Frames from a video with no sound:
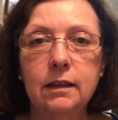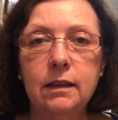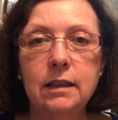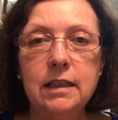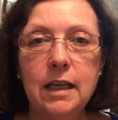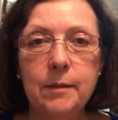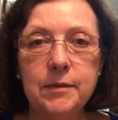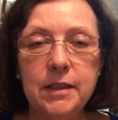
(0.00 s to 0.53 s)

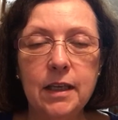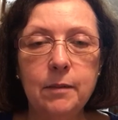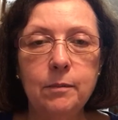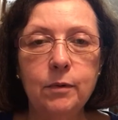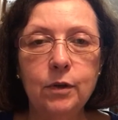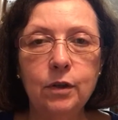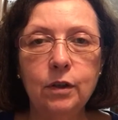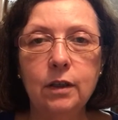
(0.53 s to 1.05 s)
DMC
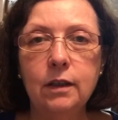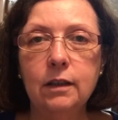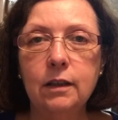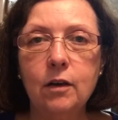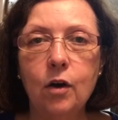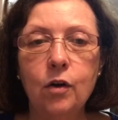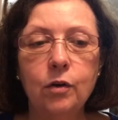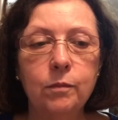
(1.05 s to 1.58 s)
book,
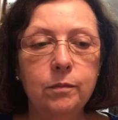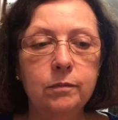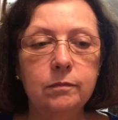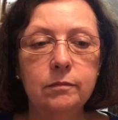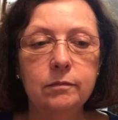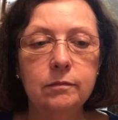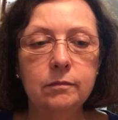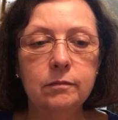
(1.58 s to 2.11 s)
card
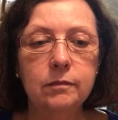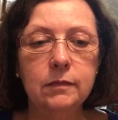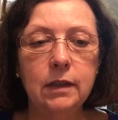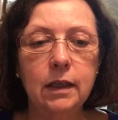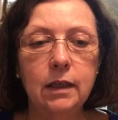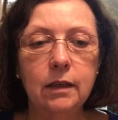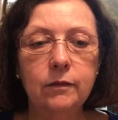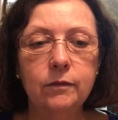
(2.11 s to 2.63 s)

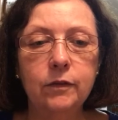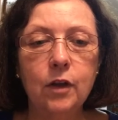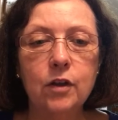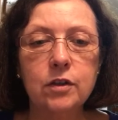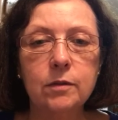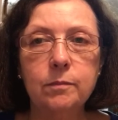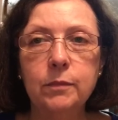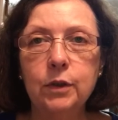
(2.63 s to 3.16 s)

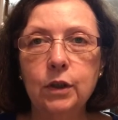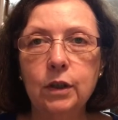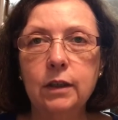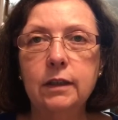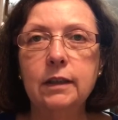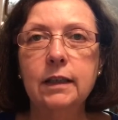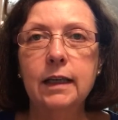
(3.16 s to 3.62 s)
floss book.